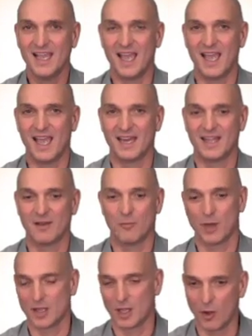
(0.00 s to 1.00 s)
And
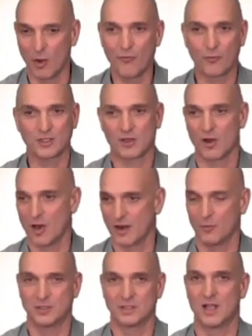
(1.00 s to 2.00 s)
when the loaf was gone,
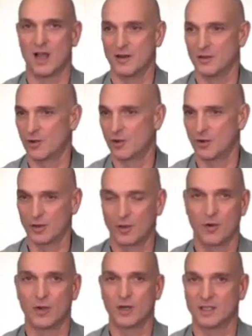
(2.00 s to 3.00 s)
it was done. You couldn't
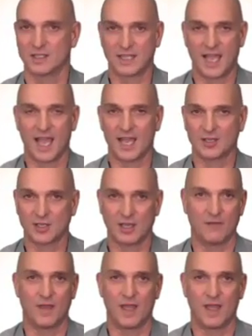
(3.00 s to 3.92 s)
go in the stash of